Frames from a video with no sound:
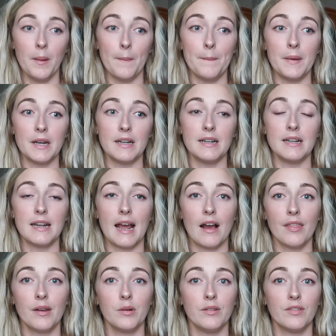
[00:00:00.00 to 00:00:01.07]
But
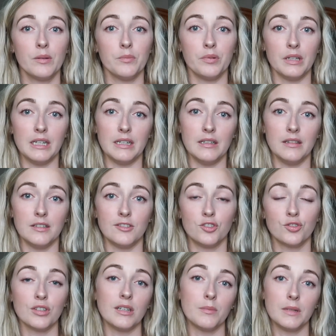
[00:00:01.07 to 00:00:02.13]
now that we've completed the
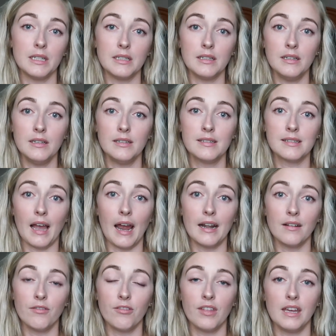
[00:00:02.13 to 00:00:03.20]
treatment
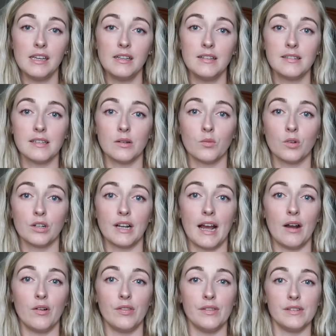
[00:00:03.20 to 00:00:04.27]
side of things and we're
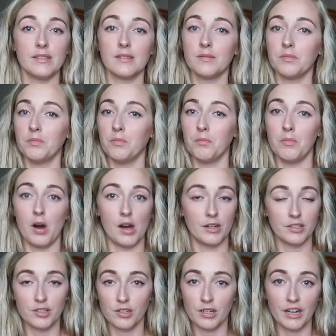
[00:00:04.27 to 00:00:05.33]
now in this
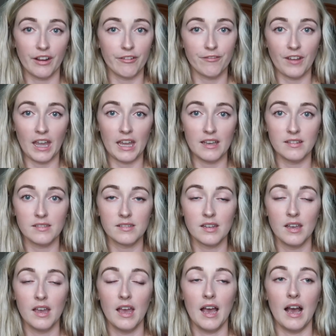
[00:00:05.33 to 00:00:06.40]
monitoring phase,
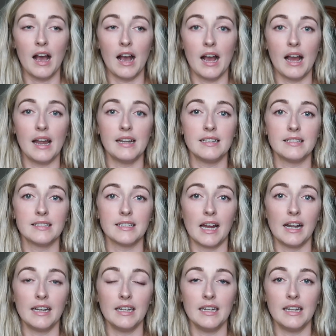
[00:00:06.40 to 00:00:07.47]
I
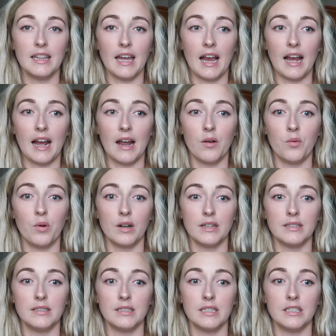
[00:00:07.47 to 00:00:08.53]
decided that I
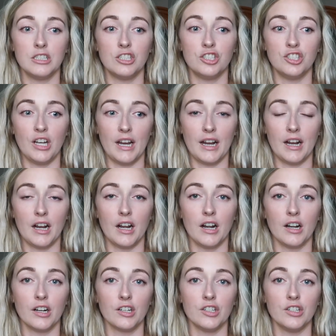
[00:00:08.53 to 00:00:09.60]
wanted to
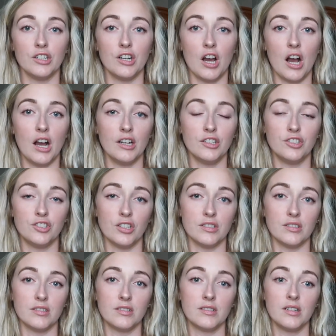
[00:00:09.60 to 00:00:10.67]
share not
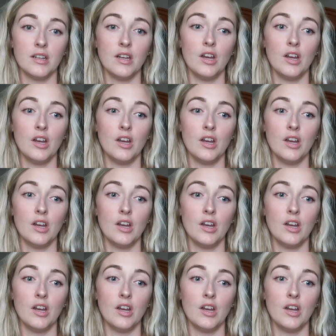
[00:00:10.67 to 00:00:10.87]
just